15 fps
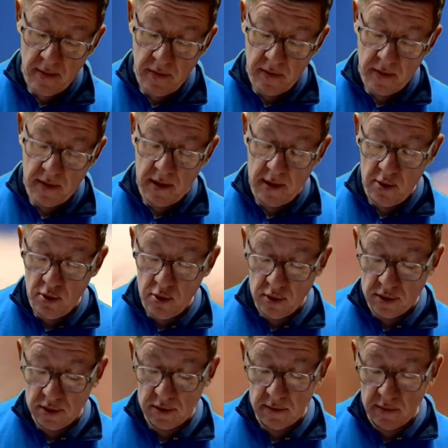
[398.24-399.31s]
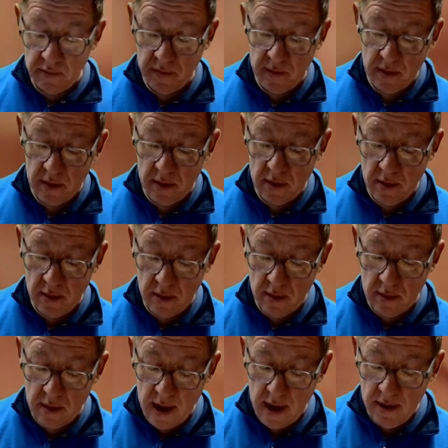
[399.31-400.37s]
to use
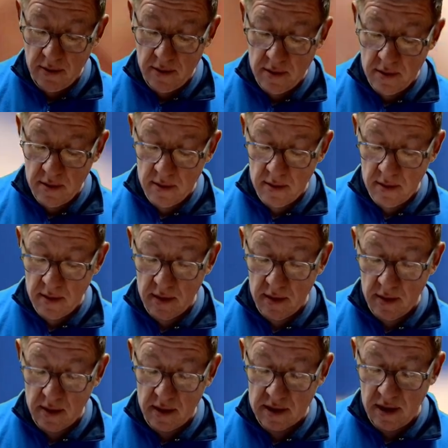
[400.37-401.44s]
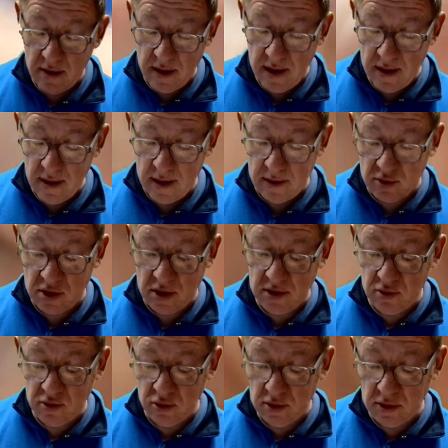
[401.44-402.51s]
nylon because I like that
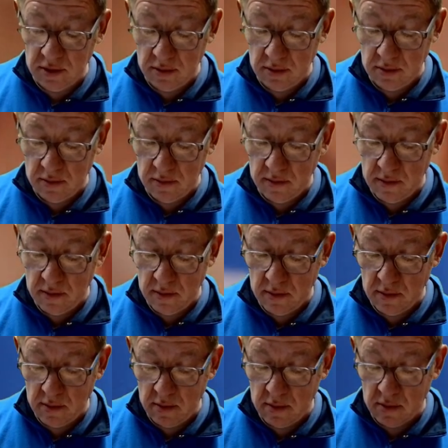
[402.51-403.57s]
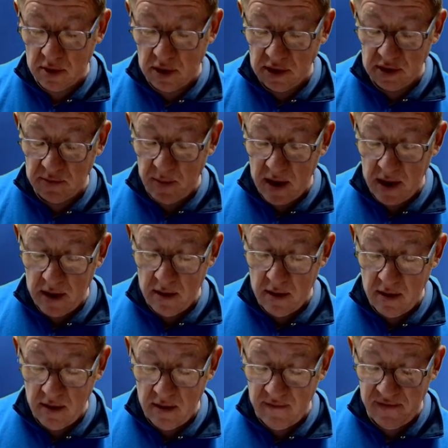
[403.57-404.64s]
translucent, transparent
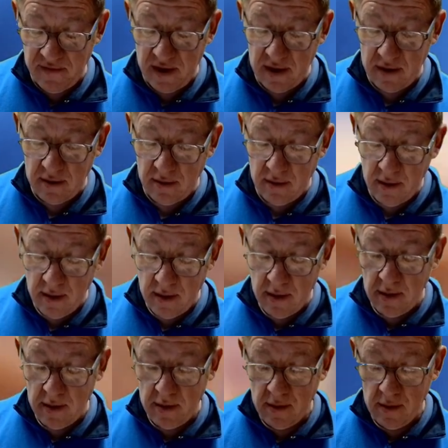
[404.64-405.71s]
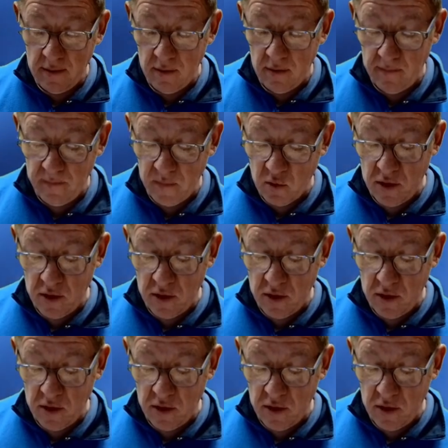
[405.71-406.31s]
effect on the